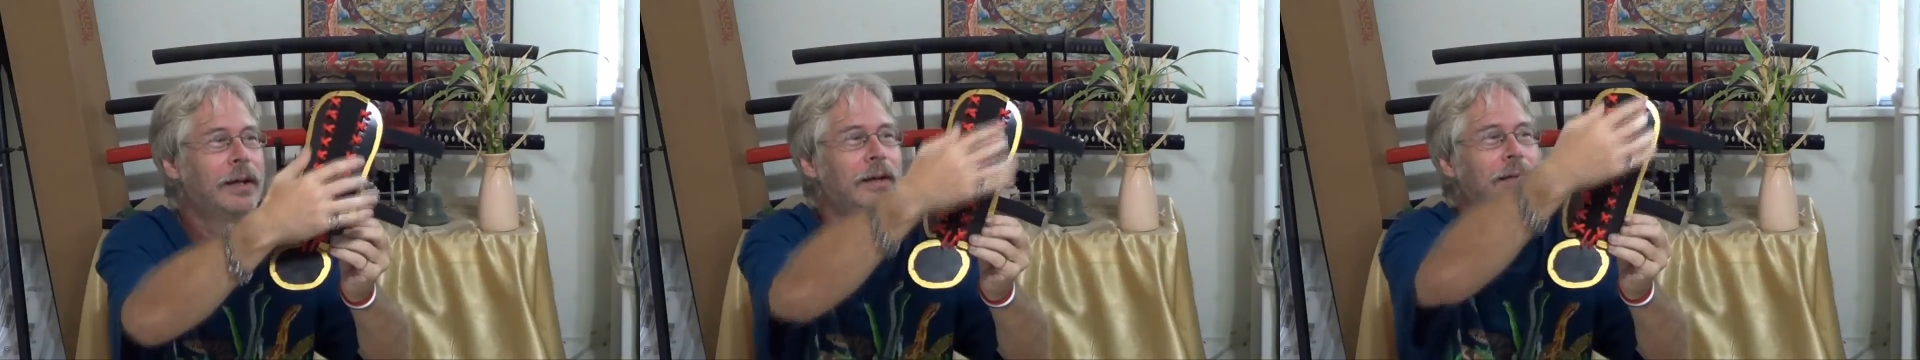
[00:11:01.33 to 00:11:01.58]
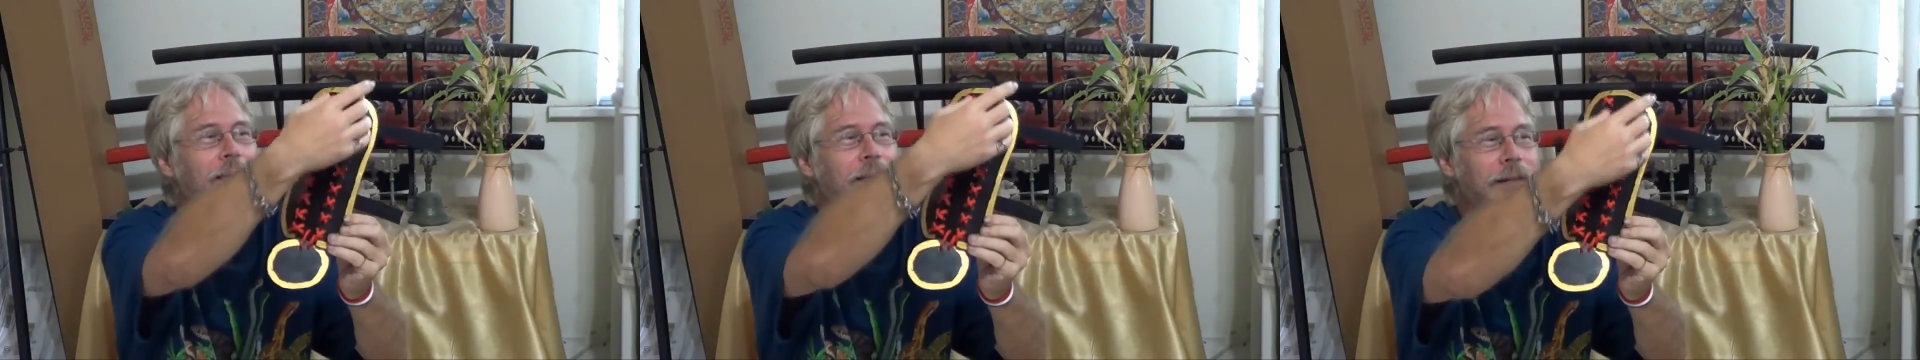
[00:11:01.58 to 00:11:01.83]

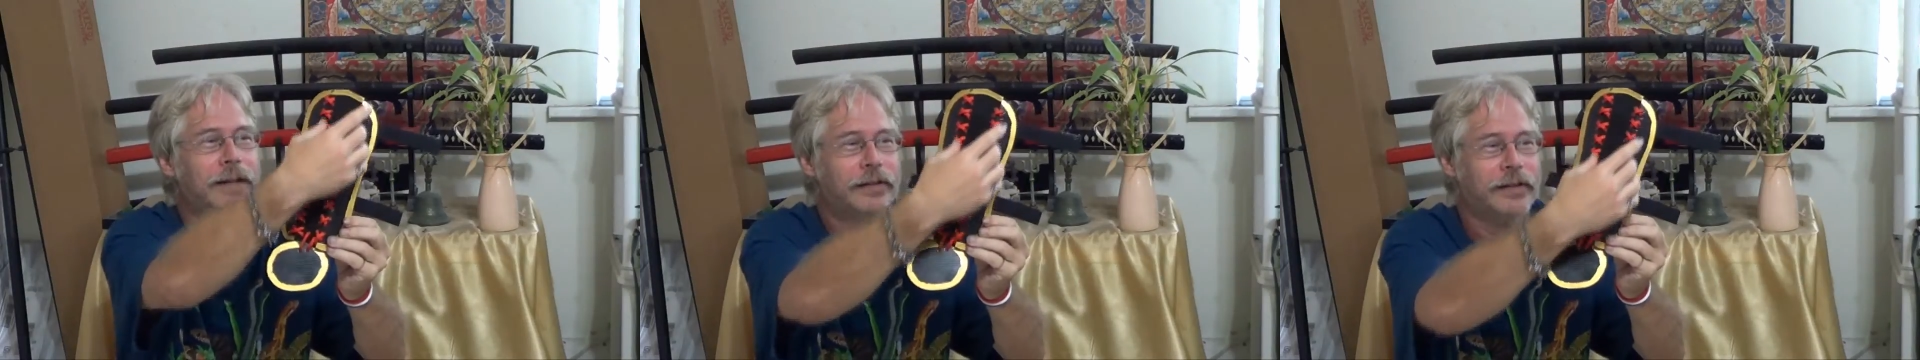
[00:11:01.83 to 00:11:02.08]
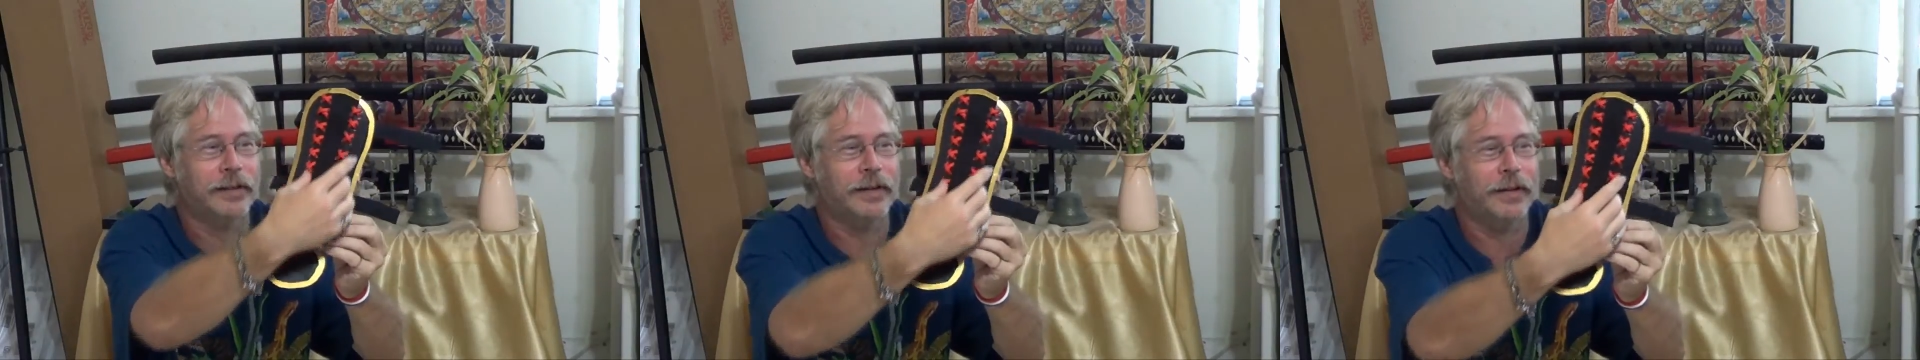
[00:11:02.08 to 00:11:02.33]
that lace
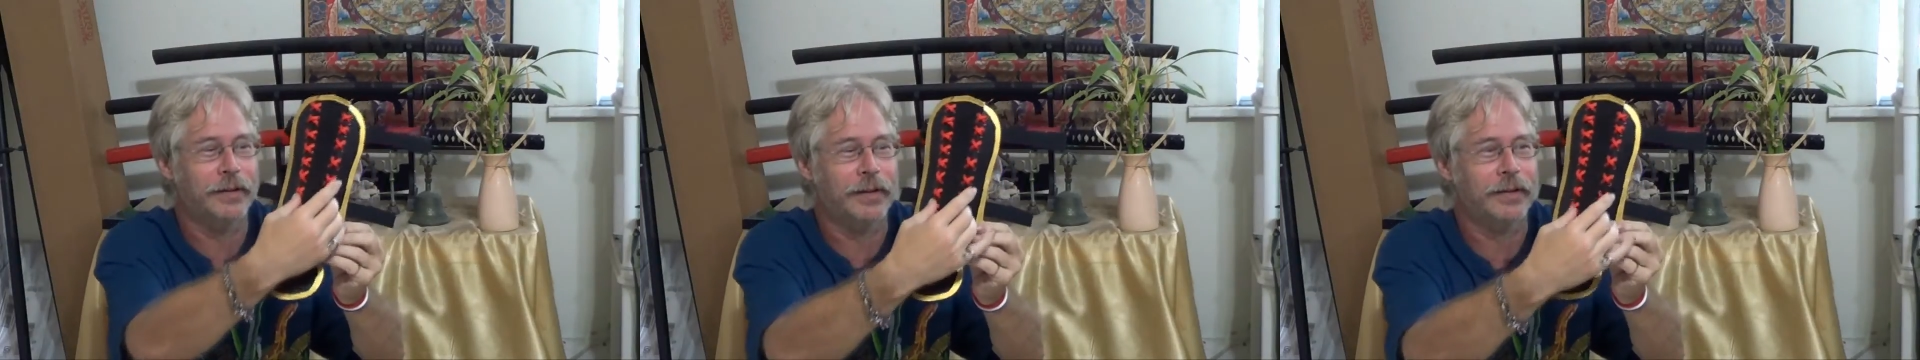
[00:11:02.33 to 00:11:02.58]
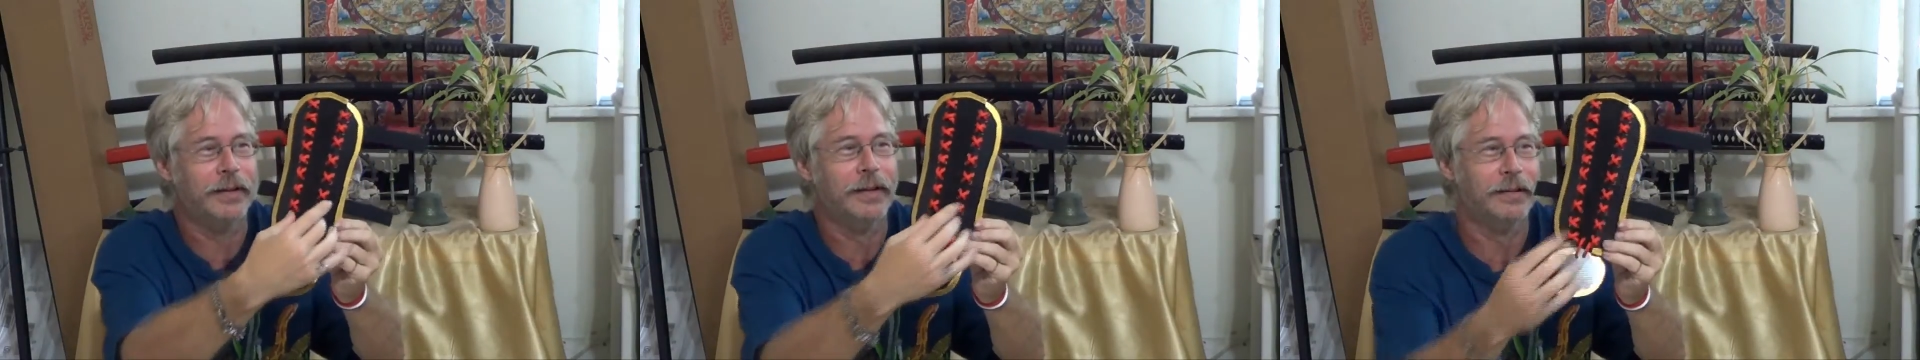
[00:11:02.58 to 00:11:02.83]
together
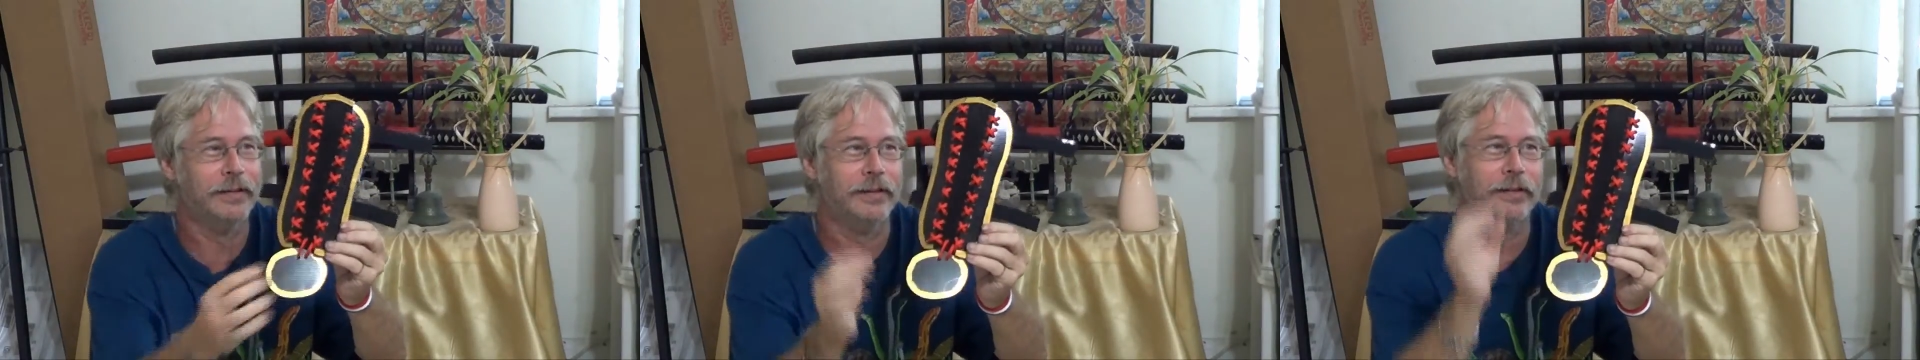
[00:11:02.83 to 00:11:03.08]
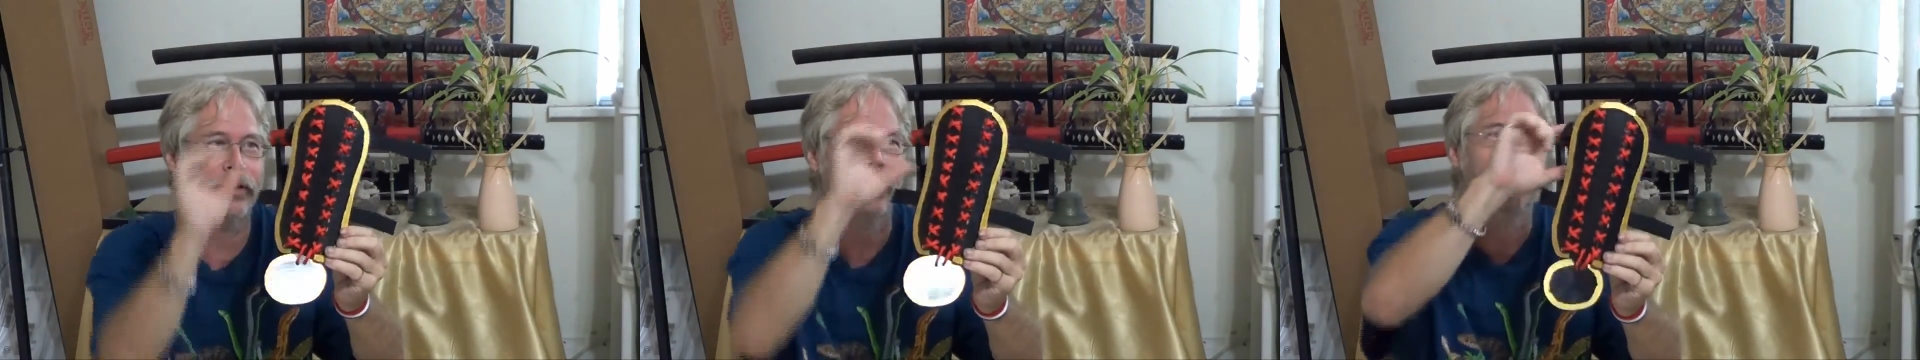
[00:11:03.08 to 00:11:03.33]
at the
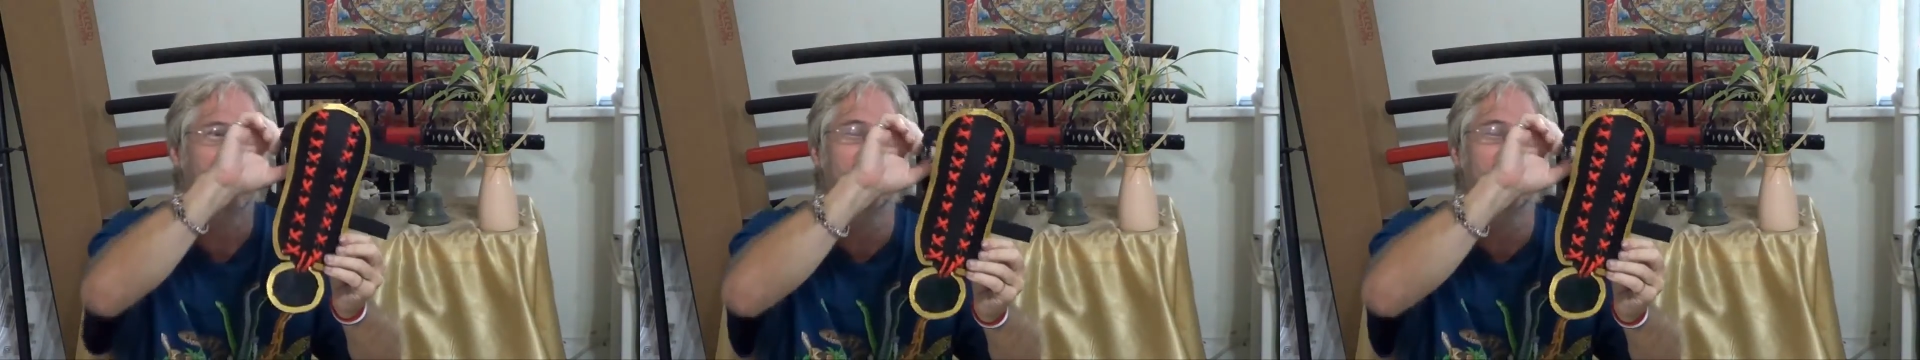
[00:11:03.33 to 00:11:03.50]
edges.